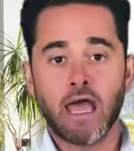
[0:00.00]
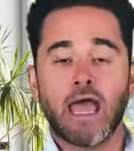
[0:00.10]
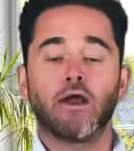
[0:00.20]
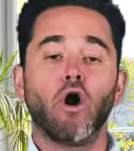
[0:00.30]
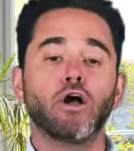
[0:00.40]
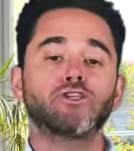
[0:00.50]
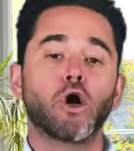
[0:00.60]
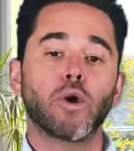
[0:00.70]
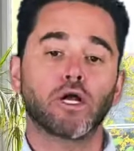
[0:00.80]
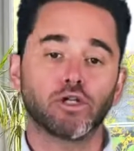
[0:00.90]
It
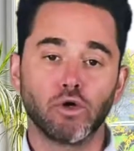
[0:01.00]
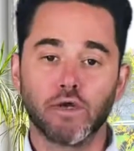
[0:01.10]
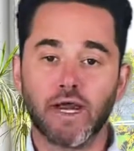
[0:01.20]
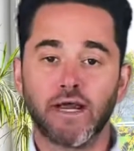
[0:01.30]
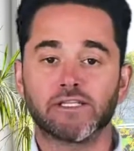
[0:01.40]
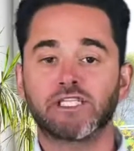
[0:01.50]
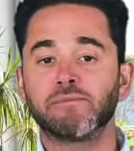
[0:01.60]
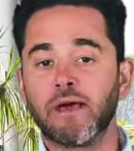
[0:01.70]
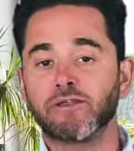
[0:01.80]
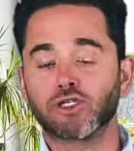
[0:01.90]
also included a
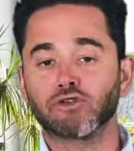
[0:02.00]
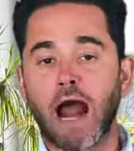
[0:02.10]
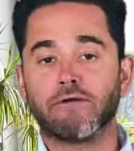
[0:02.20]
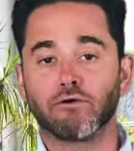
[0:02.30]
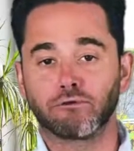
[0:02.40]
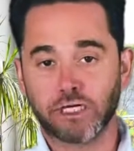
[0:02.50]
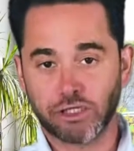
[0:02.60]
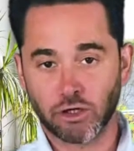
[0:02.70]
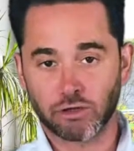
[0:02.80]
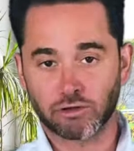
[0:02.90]
Smith Travel
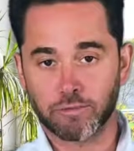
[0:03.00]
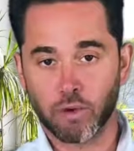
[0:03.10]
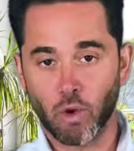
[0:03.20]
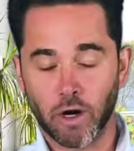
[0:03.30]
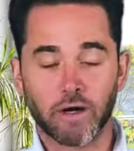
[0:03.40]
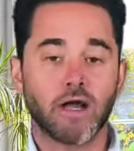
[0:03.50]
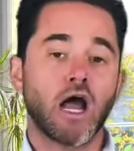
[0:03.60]
Research report,